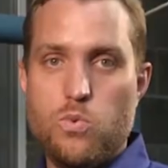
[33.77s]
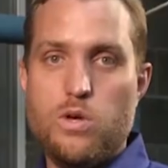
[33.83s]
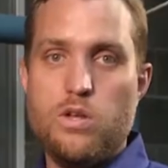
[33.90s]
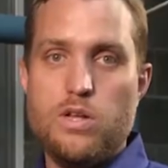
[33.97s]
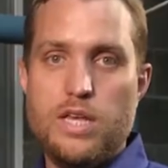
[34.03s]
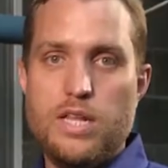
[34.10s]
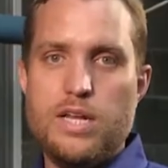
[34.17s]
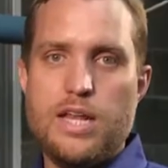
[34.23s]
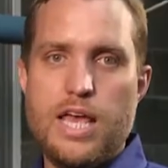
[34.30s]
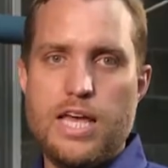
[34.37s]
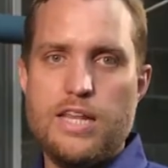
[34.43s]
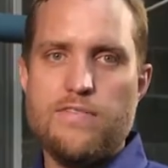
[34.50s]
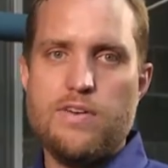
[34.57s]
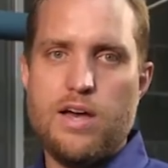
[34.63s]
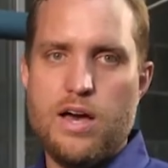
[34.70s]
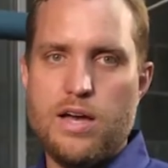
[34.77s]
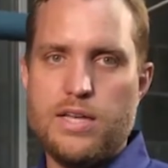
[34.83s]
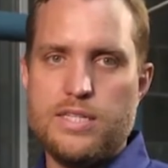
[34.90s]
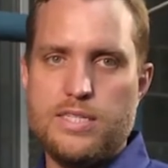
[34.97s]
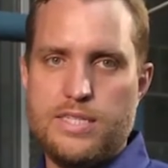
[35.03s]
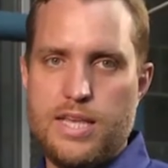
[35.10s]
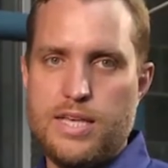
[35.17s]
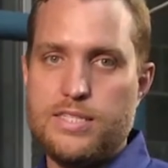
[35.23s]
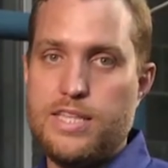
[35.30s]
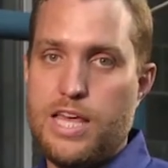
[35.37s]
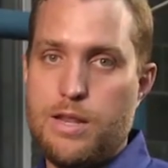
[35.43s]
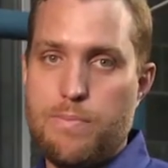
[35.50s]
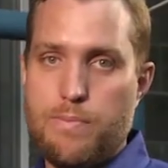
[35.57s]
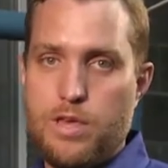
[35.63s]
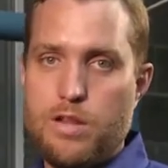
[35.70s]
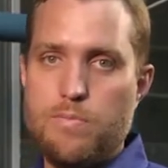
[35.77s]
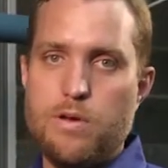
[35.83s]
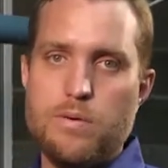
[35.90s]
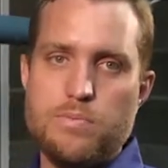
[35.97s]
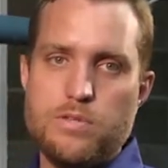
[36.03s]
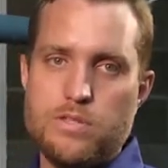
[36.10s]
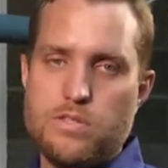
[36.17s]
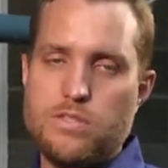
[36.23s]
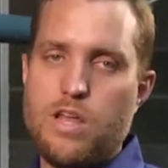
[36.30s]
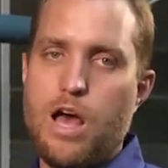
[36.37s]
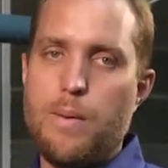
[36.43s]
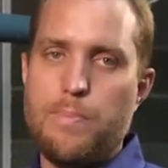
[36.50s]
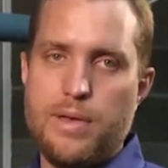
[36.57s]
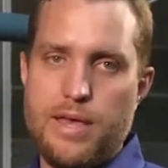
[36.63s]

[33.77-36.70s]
will need a negative Coggins test at a minimum to stop